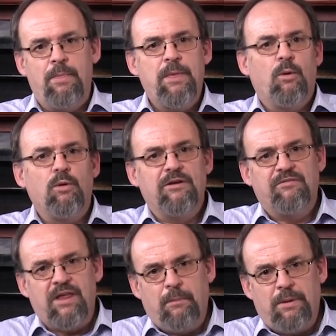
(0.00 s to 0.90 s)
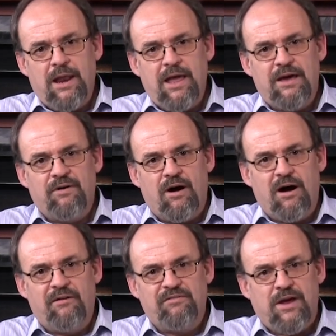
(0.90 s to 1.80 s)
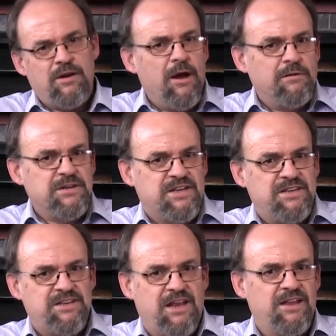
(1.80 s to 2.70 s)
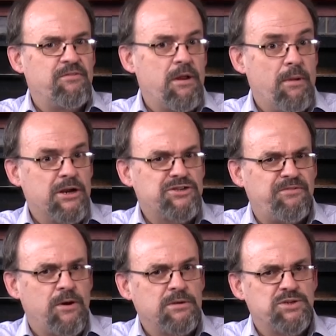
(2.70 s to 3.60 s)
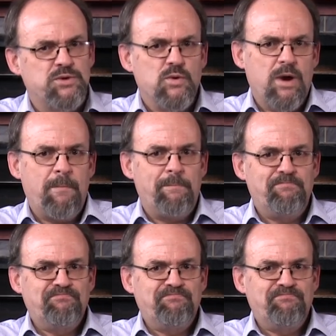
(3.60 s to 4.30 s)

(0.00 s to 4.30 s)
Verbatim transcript: and they all lived happily ever after. Notice I said it's very much a folk story.